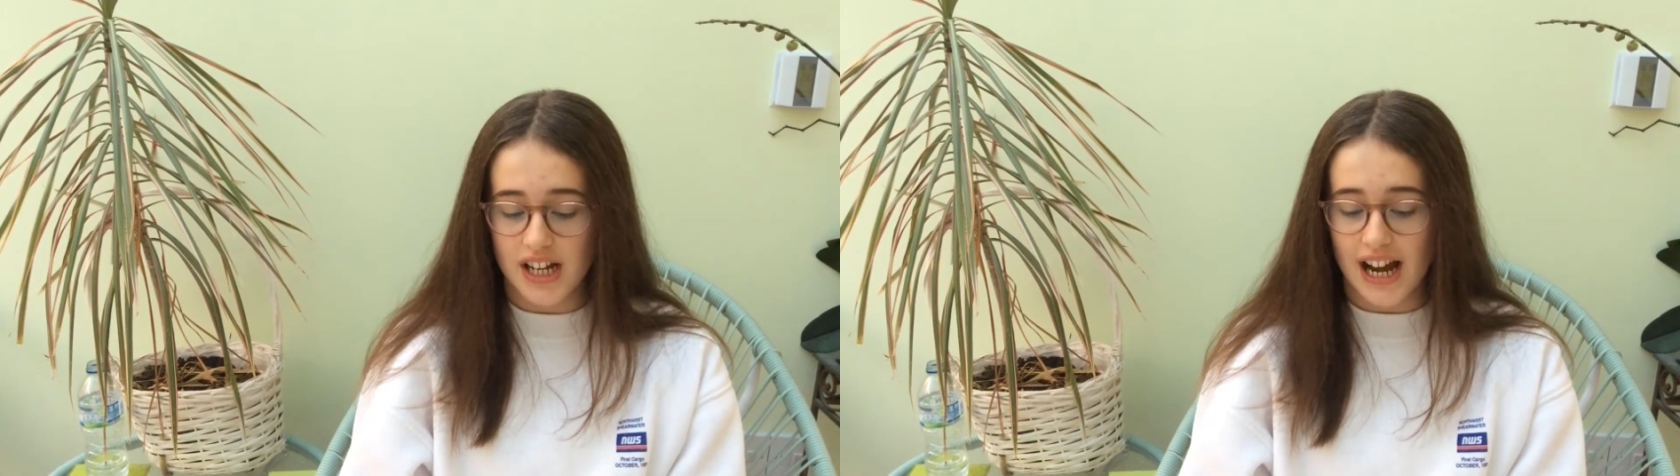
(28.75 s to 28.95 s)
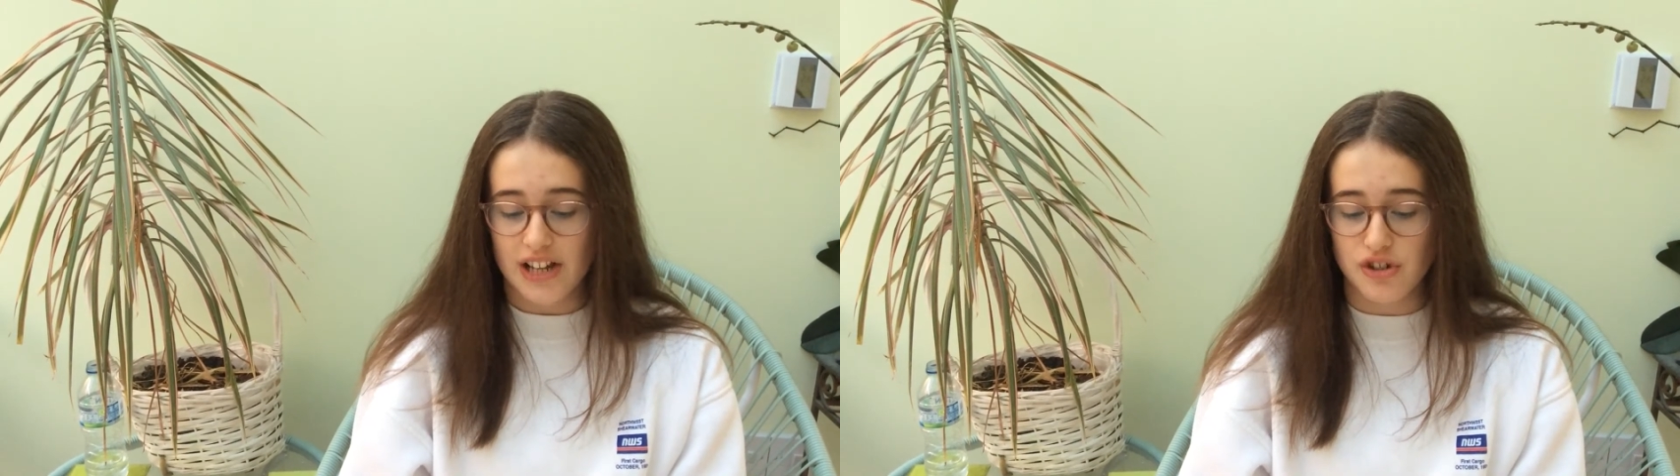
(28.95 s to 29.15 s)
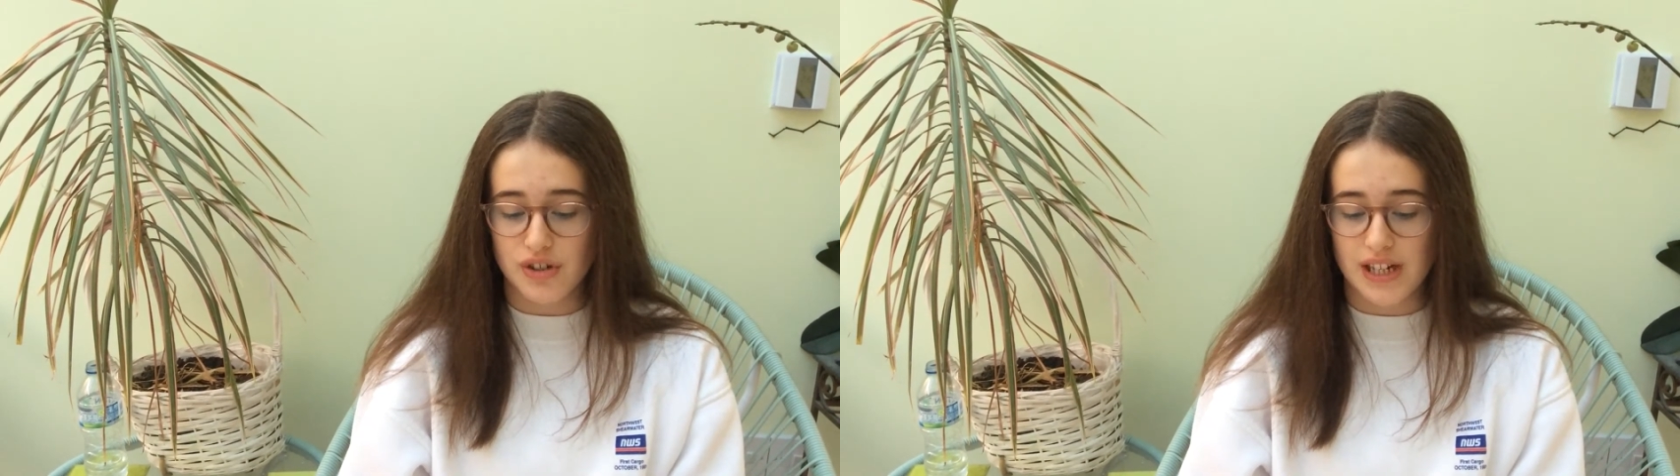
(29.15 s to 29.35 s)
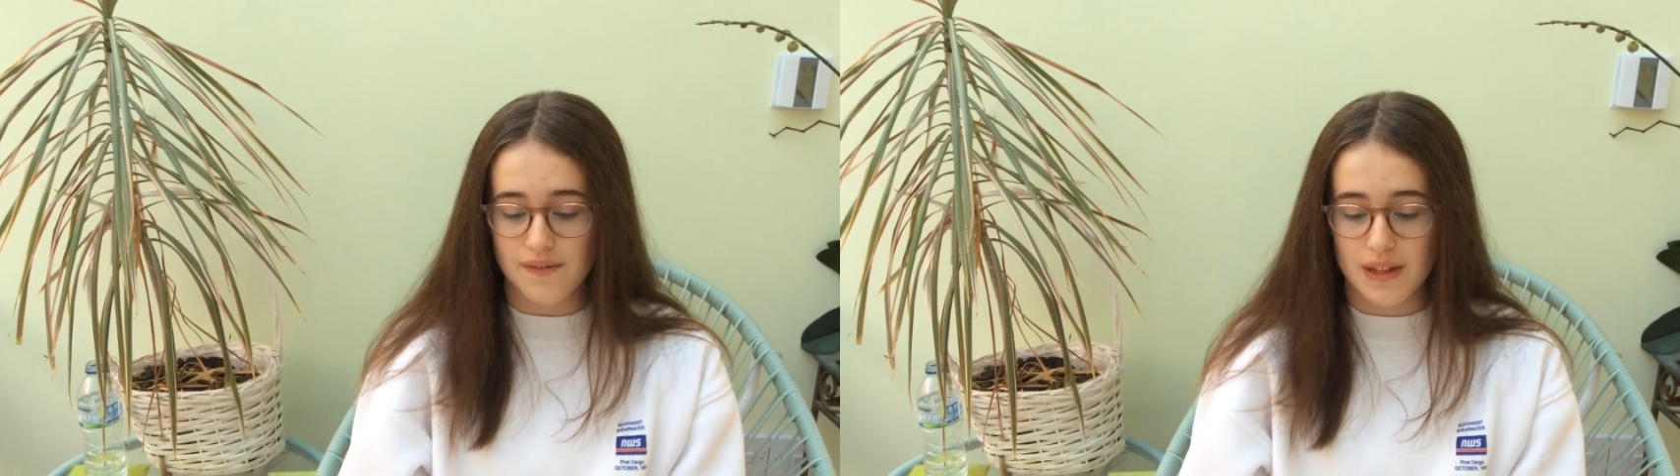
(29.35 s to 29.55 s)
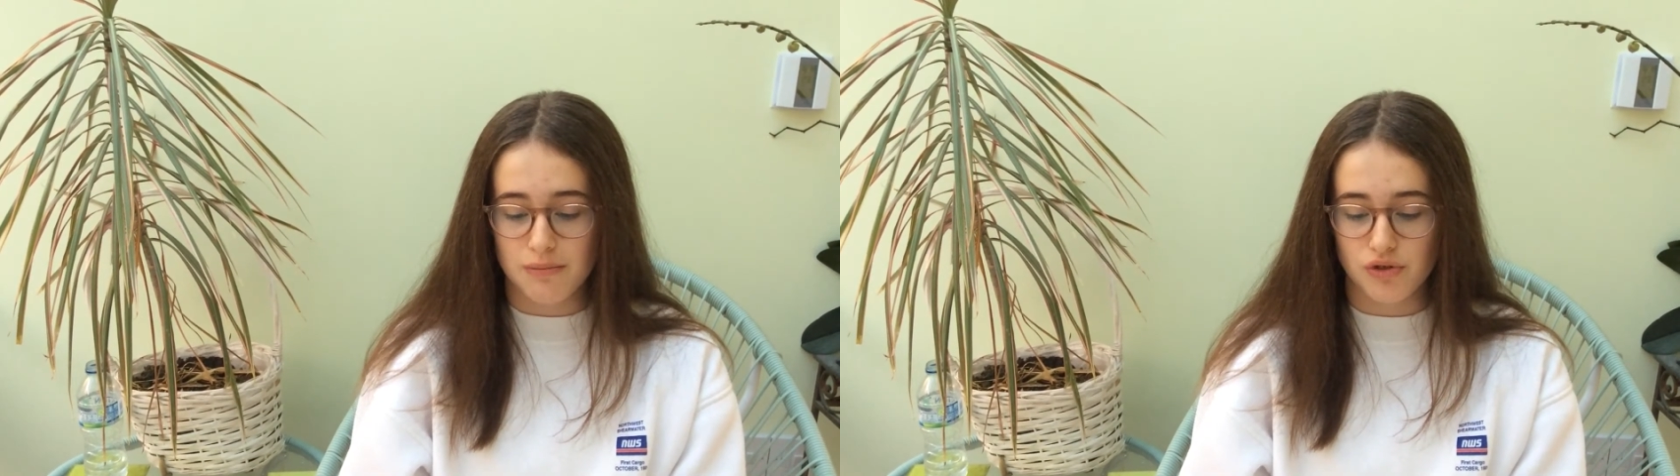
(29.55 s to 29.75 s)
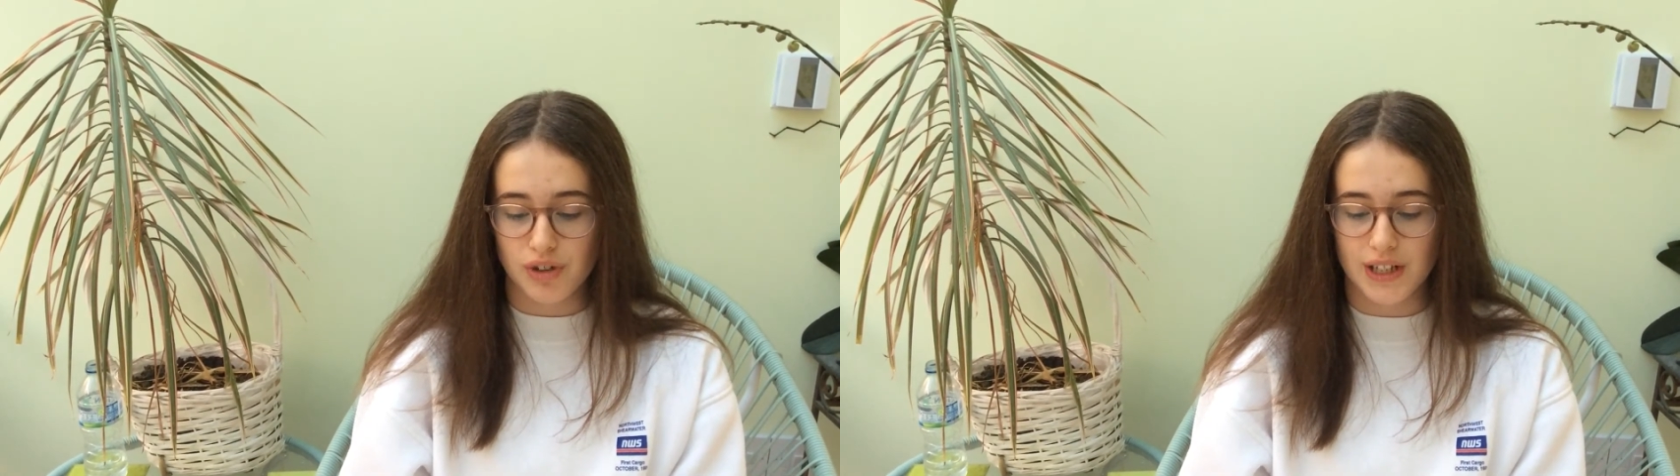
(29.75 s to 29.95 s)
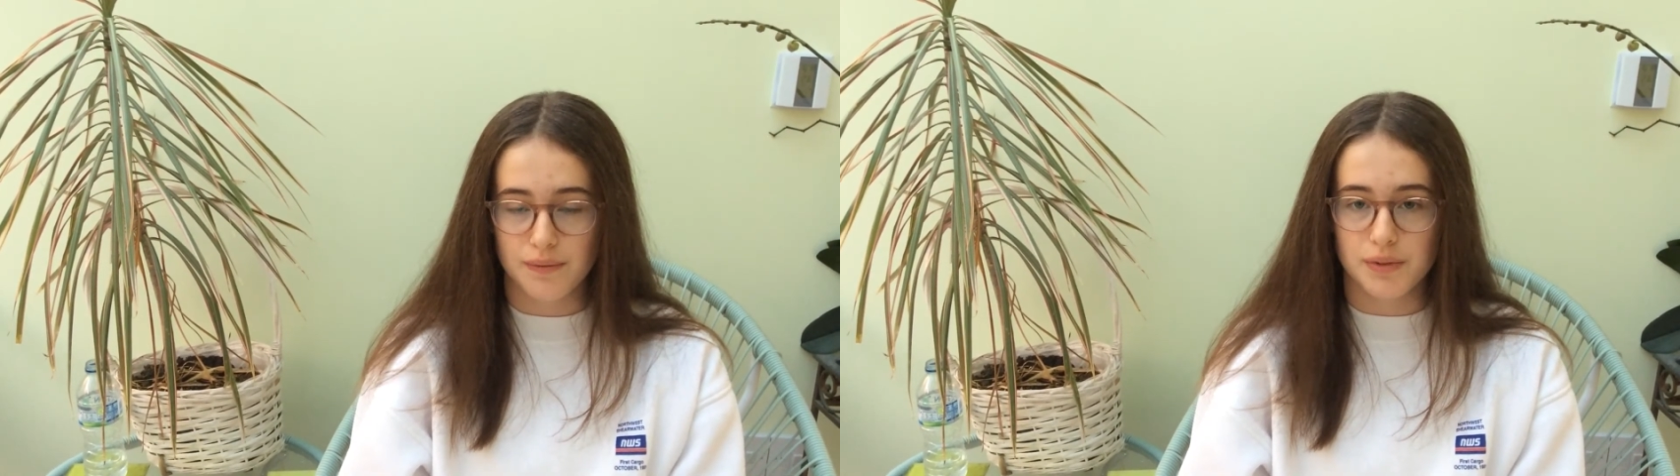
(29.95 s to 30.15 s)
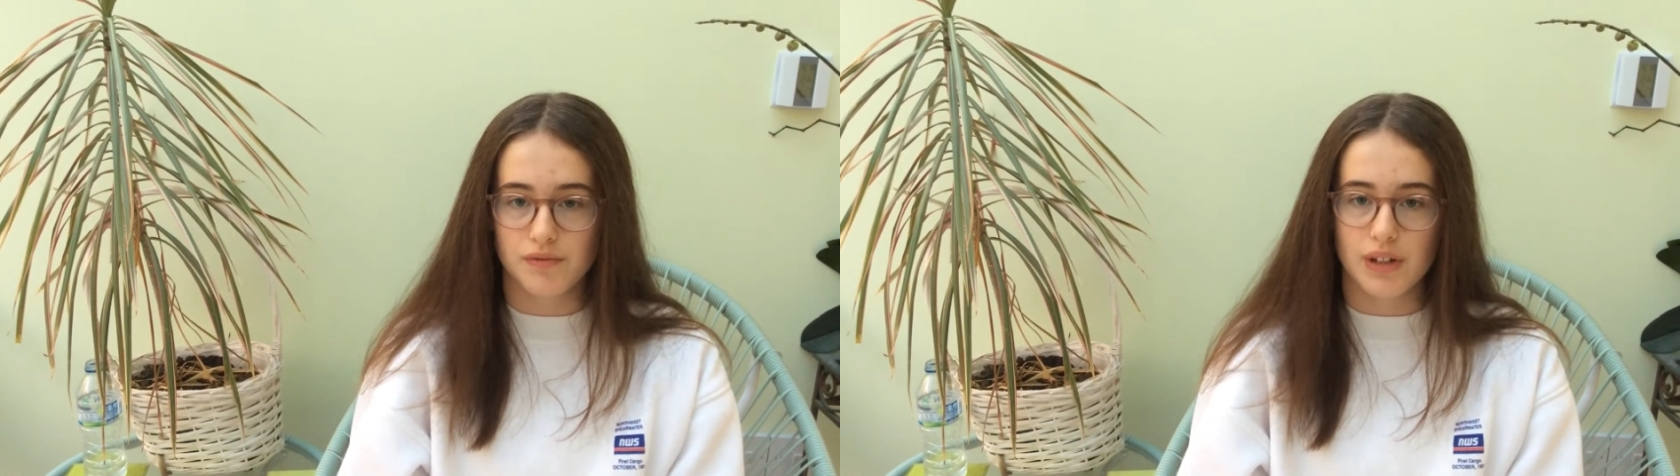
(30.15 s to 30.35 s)
and you give them drink
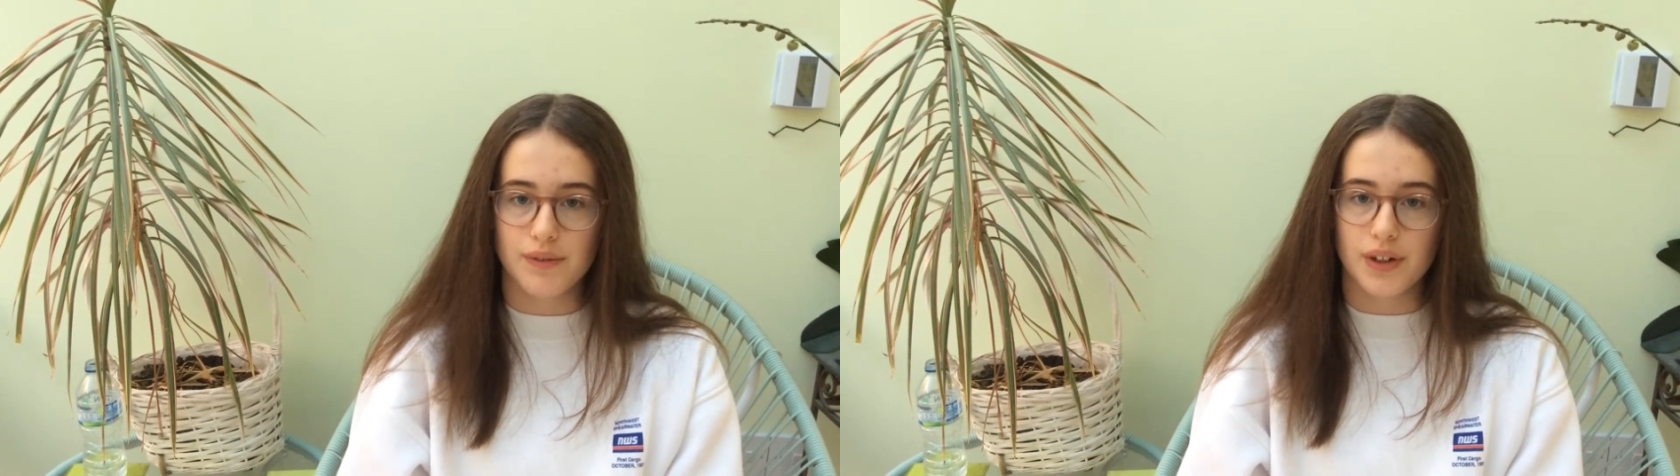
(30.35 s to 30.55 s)
from the river